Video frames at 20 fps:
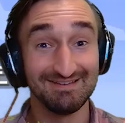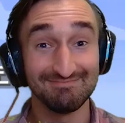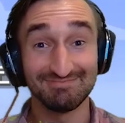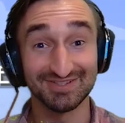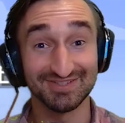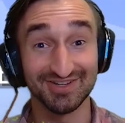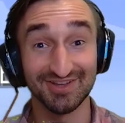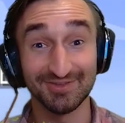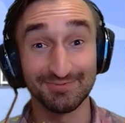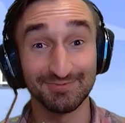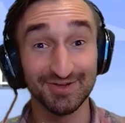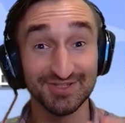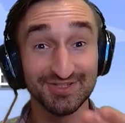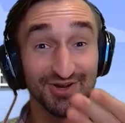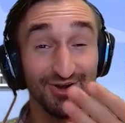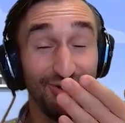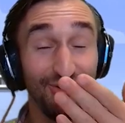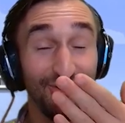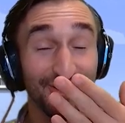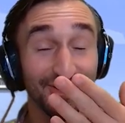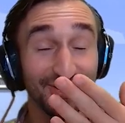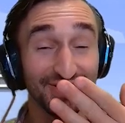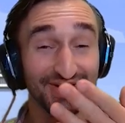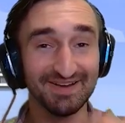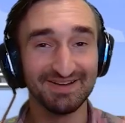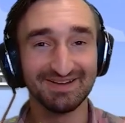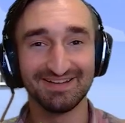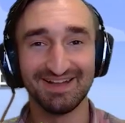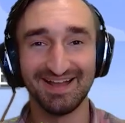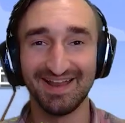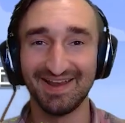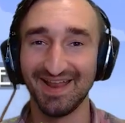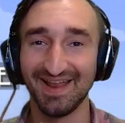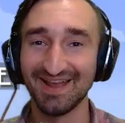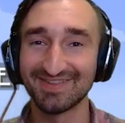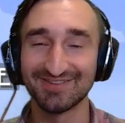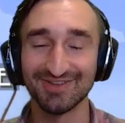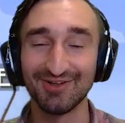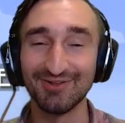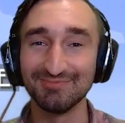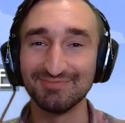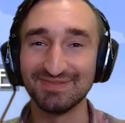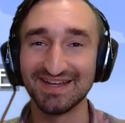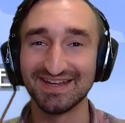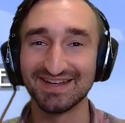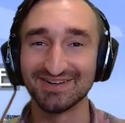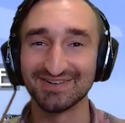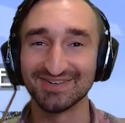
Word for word: But just what you ordered. A nice old meteor